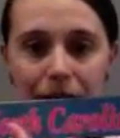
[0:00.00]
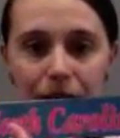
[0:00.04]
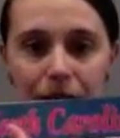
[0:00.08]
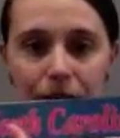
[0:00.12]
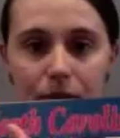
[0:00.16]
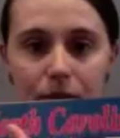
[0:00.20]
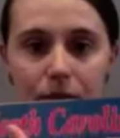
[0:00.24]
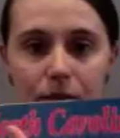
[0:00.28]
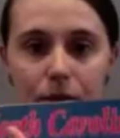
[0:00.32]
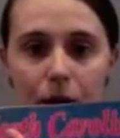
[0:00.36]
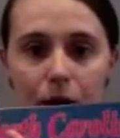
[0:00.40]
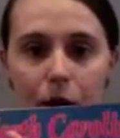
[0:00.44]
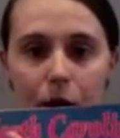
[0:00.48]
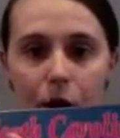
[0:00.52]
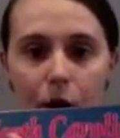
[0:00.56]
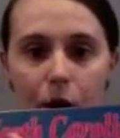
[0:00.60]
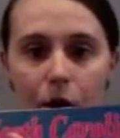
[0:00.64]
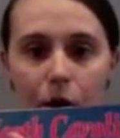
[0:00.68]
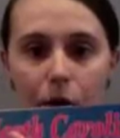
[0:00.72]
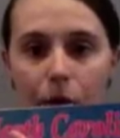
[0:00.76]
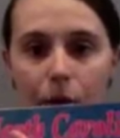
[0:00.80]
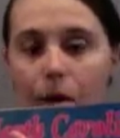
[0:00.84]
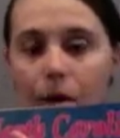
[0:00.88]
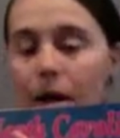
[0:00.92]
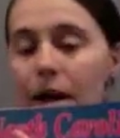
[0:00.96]

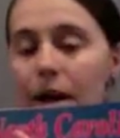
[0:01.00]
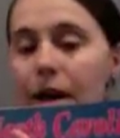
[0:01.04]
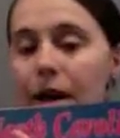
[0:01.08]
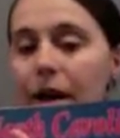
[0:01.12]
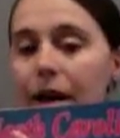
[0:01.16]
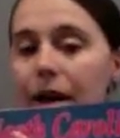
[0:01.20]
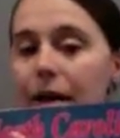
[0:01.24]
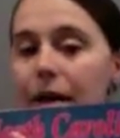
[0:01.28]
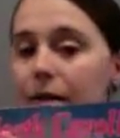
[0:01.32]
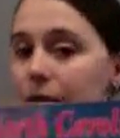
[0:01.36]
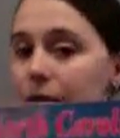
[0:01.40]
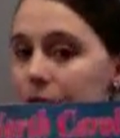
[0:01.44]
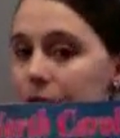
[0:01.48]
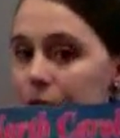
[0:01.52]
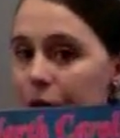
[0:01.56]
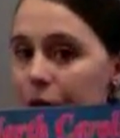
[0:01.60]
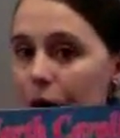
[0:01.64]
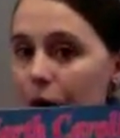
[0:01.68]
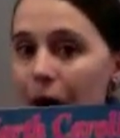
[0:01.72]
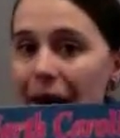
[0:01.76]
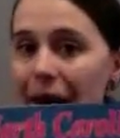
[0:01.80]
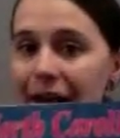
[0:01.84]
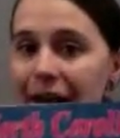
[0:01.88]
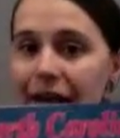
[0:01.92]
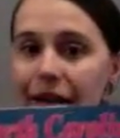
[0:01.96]
So,
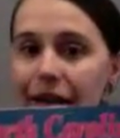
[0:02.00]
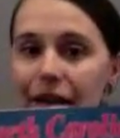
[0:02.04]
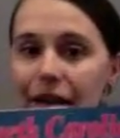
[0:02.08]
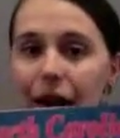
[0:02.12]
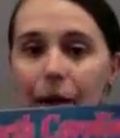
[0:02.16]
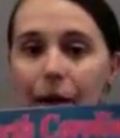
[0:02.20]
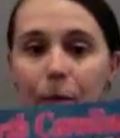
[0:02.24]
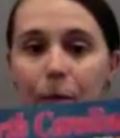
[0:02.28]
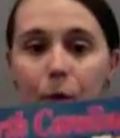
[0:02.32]
I'm